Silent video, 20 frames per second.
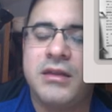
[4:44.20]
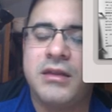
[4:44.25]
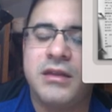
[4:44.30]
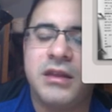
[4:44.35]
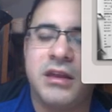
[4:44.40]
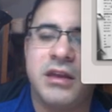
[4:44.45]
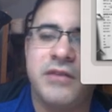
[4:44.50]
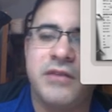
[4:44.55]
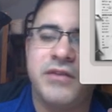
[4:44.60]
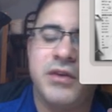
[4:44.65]

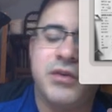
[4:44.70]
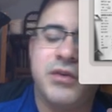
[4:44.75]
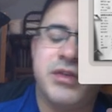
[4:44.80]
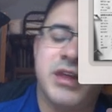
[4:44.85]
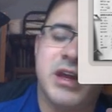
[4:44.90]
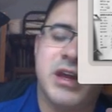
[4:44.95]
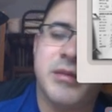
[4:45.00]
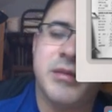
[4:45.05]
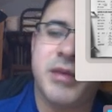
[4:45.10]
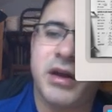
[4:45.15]
if you
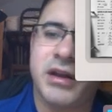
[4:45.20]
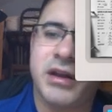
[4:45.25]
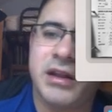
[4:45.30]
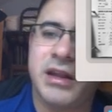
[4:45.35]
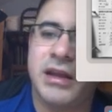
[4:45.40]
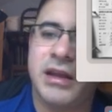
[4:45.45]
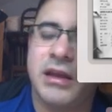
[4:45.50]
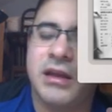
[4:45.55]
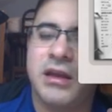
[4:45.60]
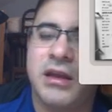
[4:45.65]
think about it,
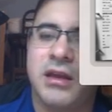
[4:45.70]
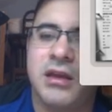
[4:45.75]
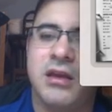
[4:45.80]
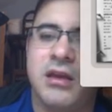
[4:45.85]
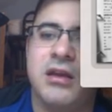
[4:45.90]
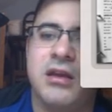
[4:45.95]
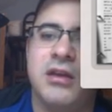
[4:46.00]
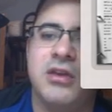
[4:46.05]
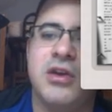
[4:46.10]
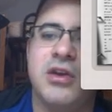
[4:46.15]
like,
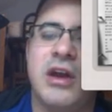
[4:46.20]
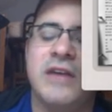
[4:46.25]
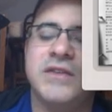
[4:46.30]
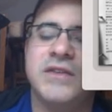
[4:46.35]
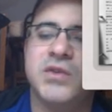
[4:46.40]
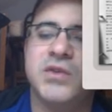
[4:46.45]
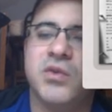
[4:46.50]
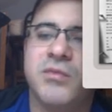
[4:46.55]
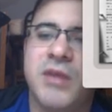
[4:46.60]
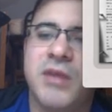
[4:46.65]
you have
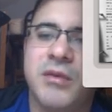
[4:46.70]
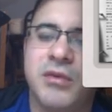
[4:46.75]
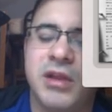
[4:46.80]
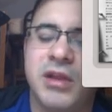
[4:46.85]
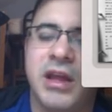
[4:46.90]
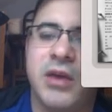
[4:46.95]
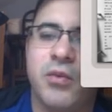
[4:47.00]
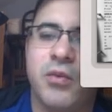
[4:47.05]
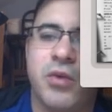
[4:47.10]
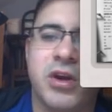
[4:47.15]
to remember,
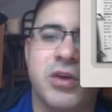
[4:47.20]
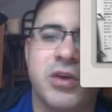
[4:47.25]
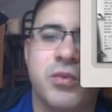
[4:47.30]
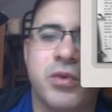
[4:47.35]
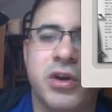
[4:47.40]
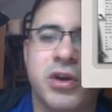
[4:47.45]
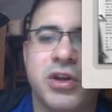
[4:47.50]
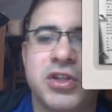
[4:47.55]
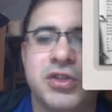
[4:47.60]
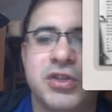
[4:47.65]
like,
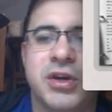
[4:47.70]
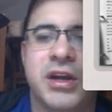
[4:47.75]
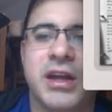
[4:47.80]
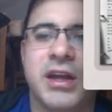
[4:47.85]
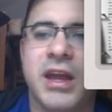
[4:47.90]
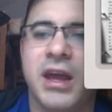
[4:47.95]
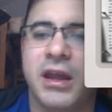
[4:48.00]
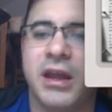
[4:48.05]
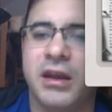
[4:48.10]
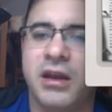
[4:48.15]
what are you trying to
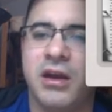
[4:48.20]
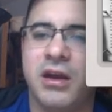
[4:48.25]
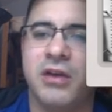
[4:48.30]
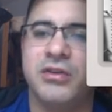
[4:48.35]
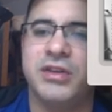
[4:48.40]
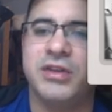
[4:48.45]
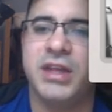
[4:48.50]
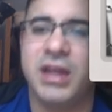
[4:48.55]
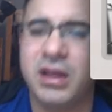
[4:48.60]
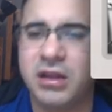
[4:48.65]
get? Our
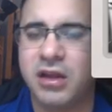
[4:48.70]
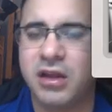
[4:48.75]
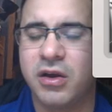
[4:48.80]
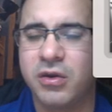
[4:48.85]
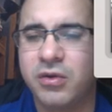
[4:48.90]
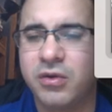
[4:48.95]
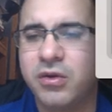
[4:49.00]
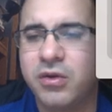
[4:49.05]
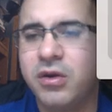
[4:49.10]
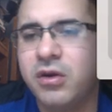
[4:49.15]

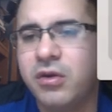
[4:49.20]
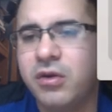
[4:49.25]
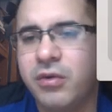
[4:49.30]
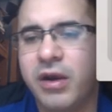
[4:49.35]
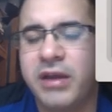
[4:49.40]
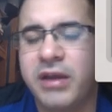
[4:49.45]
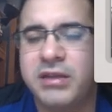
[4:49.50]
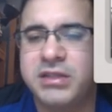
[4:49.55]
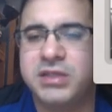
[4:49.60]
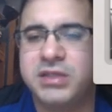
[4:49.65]
DLO,
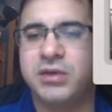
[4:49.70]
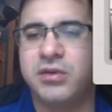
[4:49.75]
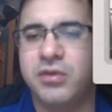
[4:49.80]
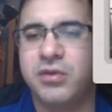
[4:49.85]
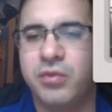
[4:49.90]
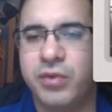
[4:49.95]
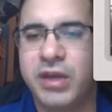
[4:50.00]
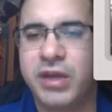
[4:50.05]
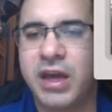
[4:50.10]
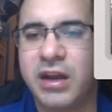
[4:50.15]
right? So
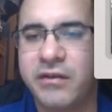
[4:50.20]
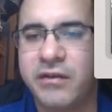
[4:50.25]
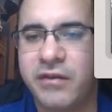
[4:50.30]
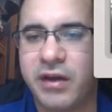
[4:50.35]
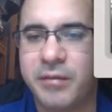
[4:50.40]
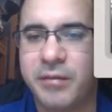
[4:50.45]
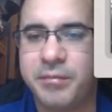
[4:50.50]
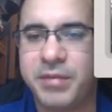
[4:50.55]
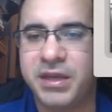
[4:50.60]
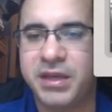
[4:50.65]
we gotta
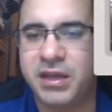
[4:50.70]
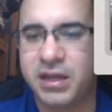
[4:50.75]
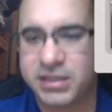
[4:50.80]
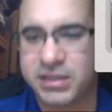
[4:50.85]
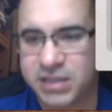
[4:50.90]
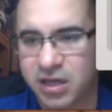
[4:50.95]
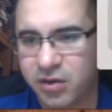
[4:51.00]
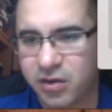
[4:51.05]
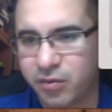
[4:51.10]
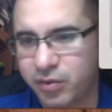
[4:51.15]
find P.
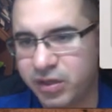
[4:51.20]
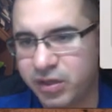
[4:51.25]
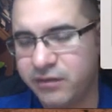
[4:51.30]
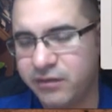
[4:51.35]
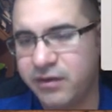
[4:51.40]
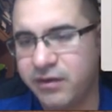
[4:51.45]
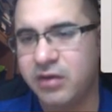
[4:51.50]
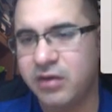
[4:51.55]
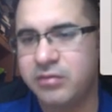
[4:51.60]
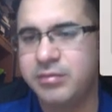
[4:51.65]
That's how we
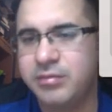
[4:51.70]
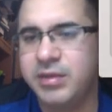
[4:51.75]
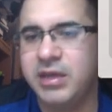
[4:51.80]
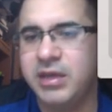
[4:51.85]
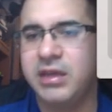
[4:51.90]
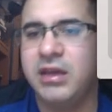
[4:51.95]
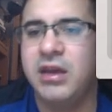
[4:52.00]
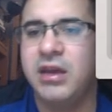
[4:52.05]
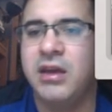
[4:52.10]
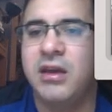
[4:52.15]
found
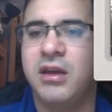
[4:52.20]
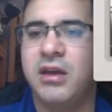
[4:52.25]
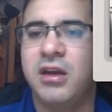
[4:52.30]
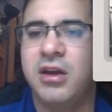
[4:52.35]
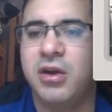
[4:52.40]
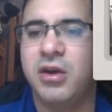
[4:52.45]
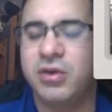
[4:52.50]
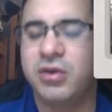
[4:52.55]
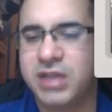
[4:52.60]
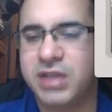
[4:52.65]
P.
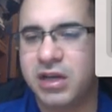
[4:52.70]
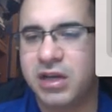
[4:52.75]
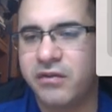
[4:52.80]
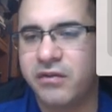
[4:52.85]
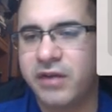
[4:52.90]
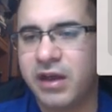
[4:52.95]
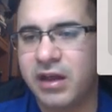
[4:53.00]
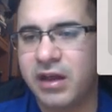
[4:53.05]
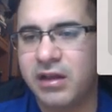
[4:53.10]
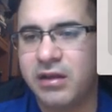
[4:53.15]
Cosine
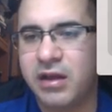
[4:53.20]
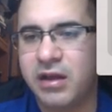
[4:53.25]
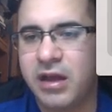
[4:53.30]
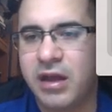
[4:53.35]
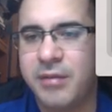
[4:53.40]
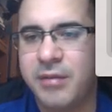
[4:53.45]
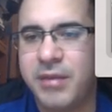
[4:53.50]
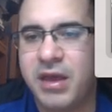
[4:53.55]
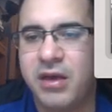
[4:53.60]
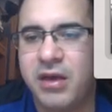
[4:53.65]
of
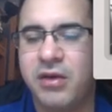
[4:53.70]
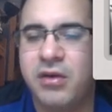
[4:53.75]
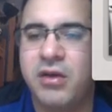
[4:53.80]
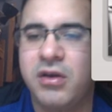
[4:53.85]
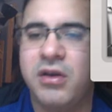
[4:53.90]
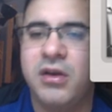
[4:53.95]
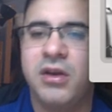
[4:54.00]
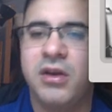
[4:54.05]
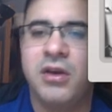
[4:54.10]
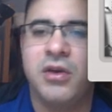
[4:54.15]
ML,
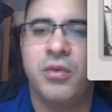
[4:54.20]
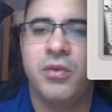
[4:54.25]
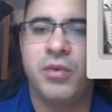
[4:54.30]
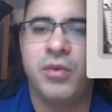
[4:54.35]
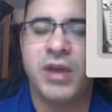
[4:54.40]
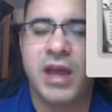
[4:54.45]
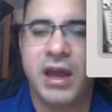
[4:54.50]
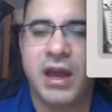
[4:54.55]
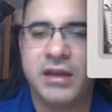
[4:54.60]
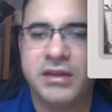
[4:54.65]

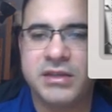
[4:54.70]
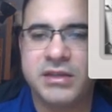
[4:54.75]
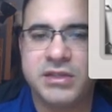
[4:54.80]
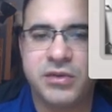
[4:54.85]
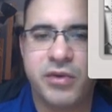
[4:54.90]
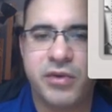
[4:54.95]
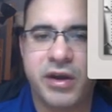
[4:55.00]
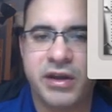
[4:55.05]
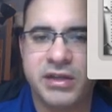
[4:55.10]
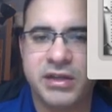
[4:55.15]
we had this
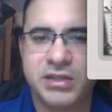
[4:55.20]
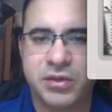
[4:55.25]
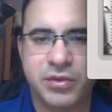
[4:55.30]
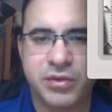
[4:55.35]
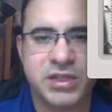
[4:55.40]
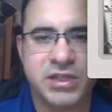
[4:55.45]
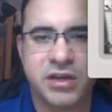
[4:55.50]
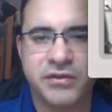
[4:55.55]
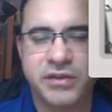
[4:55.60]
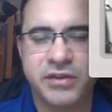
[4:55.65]
already, so we
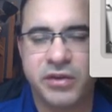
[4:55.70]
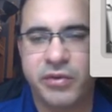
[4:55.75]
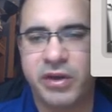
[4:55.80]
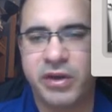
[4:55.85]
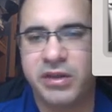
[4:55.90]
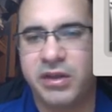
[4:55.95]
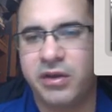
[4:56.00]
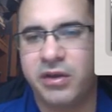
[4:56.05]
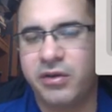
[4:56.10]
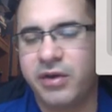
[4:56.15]
solved it
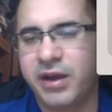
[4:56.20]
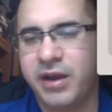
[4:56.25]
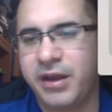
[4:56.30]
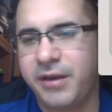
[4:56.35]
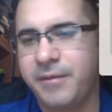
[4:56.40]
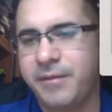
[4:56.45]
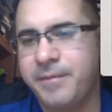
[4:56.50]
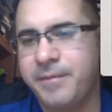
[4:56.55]
right there, right?